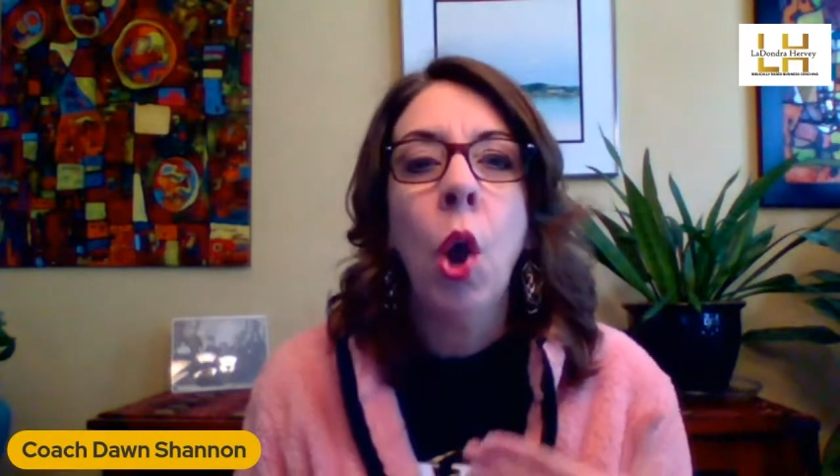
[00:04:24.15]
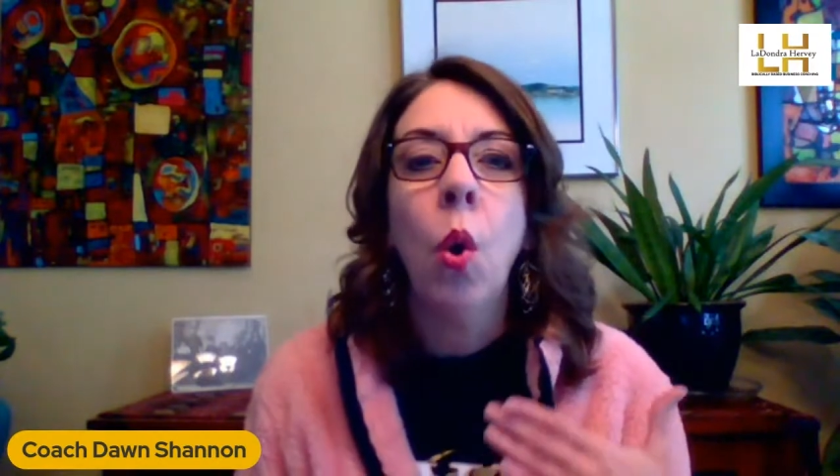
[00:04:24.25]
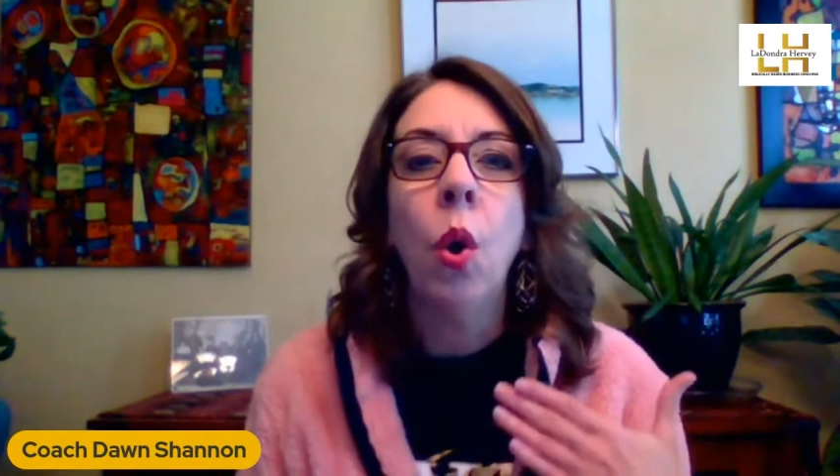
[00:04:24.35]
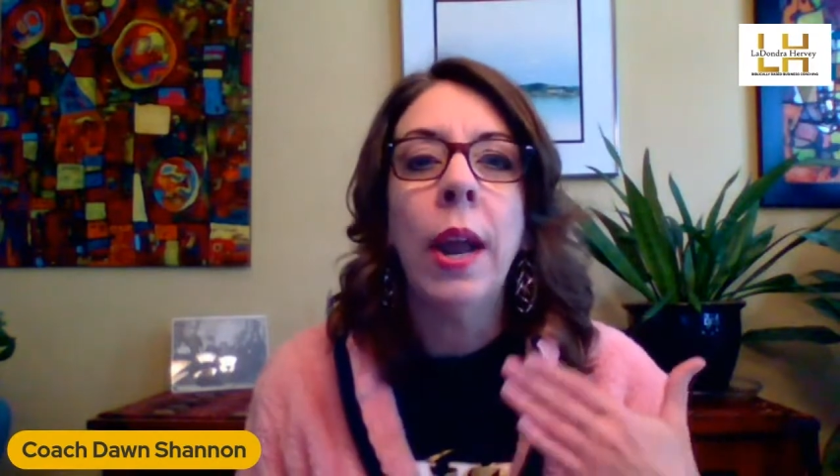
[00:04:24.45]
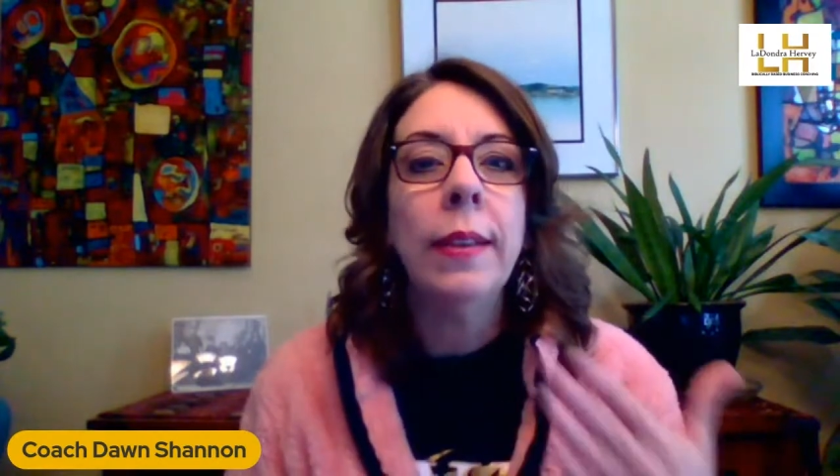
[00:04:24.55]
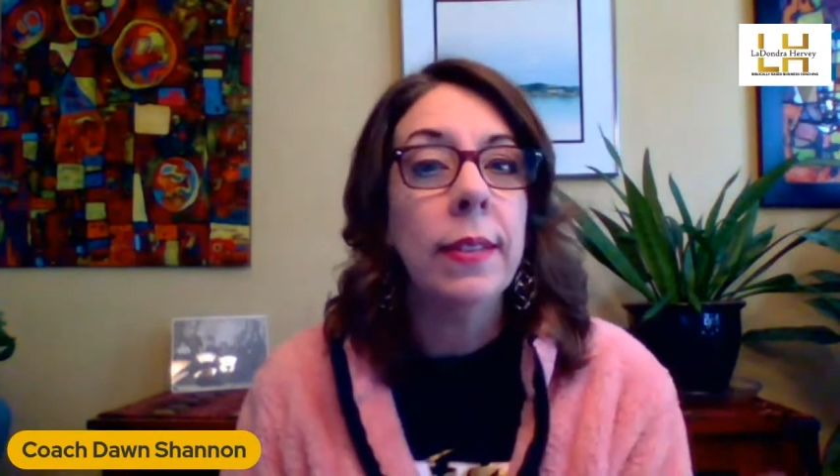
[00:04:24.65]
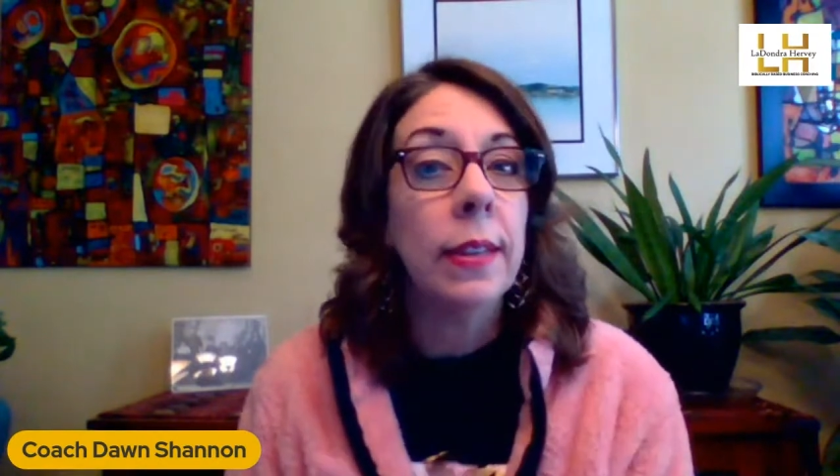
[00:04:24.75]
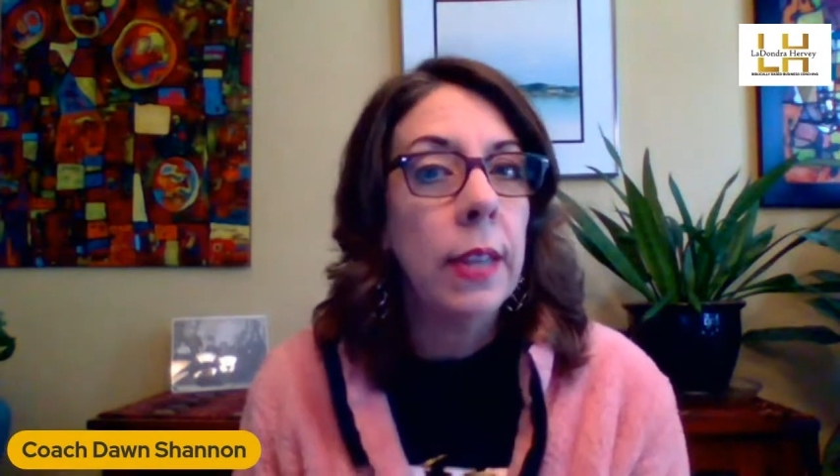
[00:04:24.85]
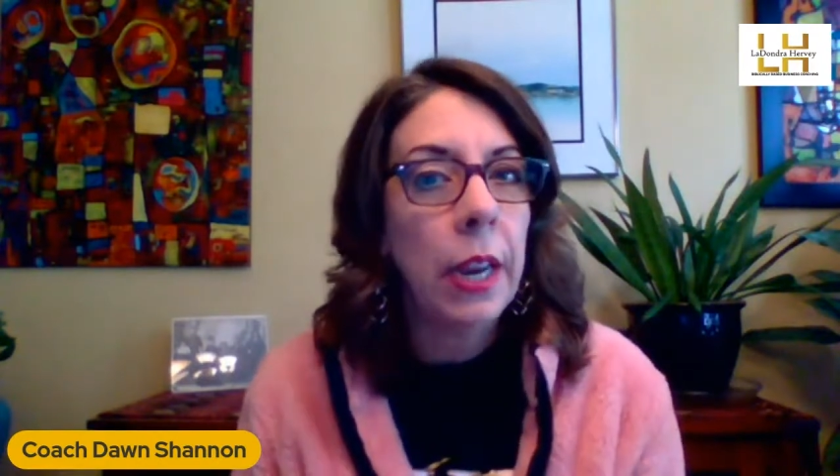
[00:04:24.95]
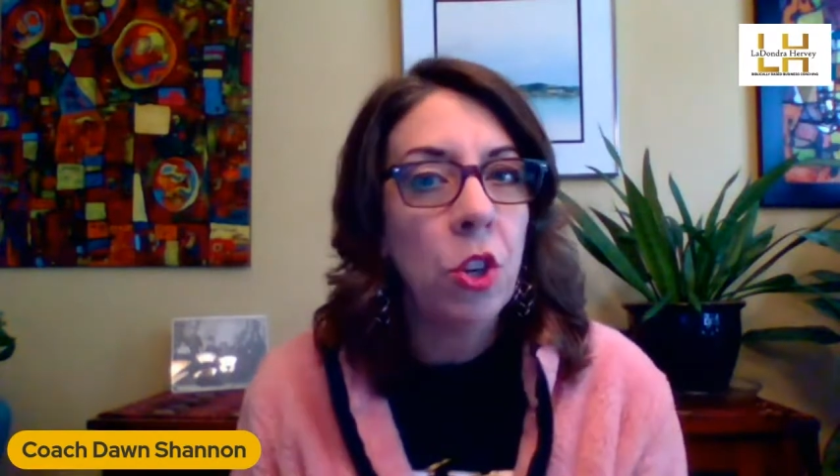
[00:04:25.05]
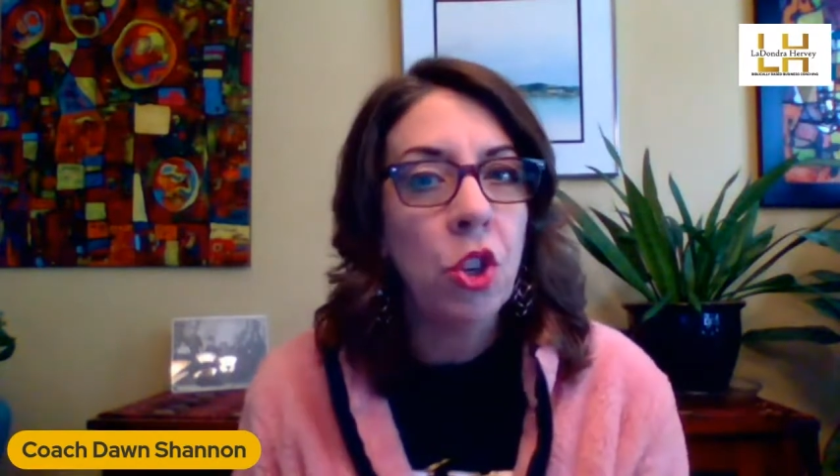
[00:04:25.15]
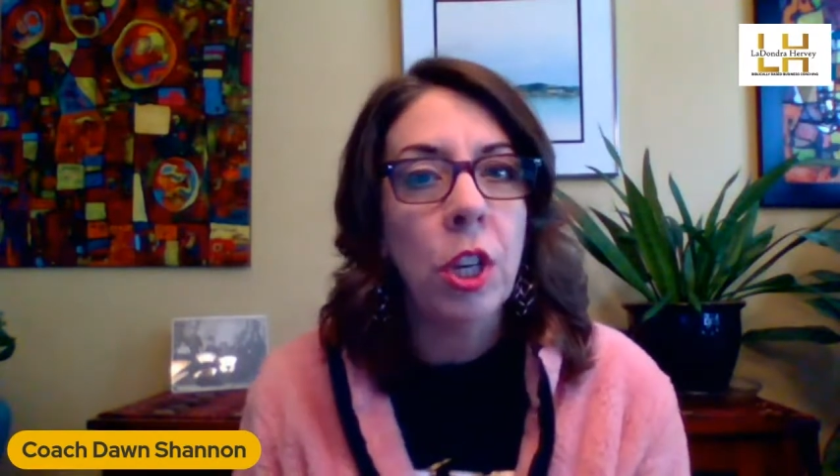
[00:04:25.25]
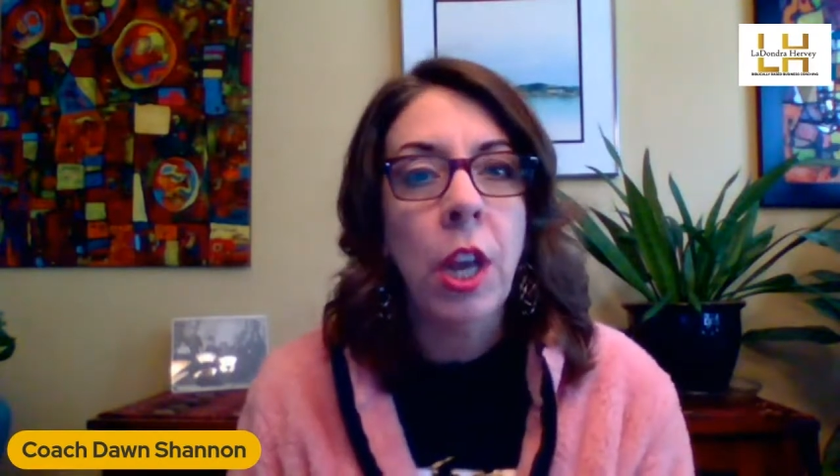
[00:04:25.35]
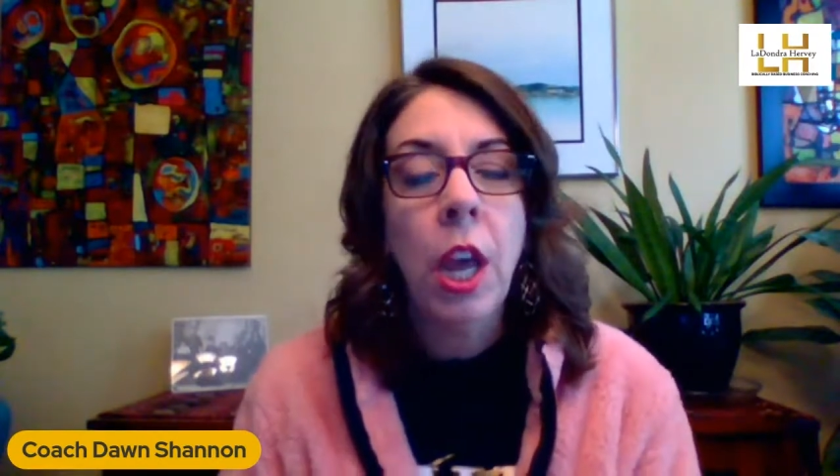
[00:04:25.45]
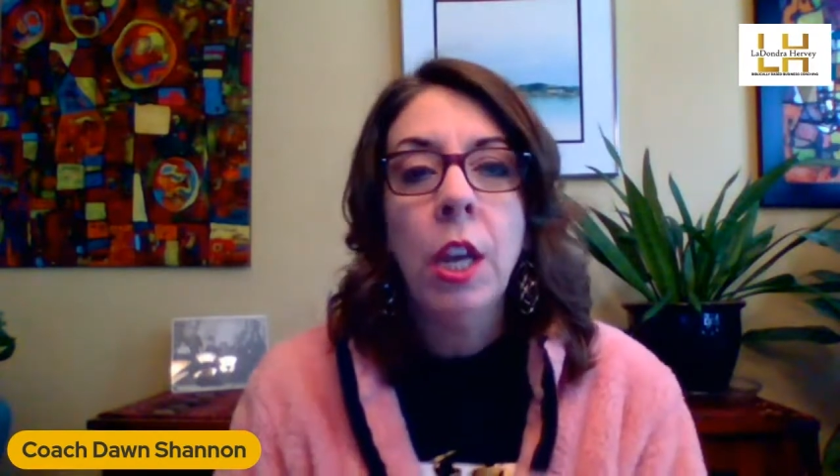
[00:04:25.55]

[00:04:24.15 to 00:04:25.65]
or hesitation